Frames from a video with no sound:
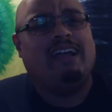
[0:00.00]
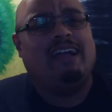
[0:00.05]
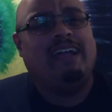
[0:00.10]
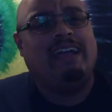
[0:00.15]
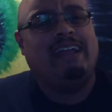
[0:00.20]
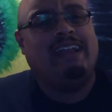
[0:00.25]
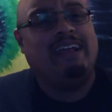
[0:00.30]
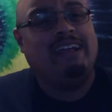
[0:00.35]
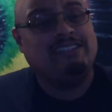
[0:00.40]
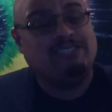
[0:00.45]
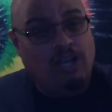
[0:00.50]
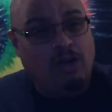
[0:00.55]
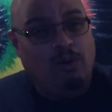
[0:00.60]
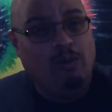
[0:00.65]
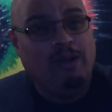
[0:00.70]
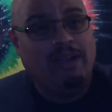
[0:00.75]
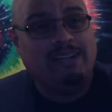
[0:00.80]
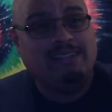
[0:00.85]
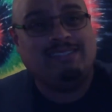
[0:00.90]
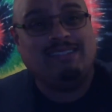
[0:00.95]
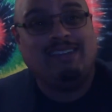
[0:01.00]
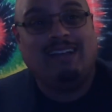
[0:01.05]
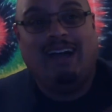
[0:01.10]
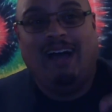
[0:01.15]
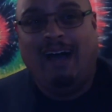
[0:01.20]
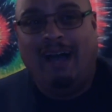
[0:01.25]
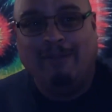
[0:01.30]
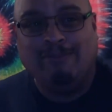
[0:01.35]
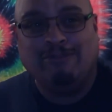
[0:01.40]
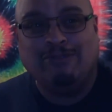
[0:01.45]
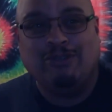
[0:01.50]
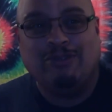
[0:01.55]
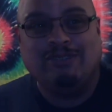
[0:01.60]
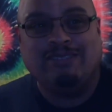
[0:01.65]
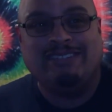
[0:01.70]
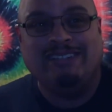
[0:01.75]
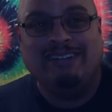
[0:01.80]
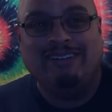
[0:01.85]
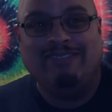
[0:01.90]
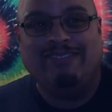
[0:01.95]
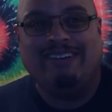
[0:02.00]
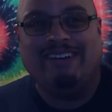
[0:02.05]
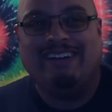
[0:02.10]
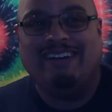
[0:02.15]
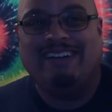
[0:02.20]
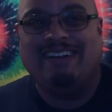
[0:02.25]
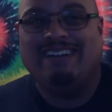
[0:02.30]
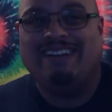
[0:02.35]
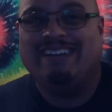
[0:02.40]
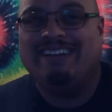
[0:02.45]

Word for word: And as always, I'm Joe Silva.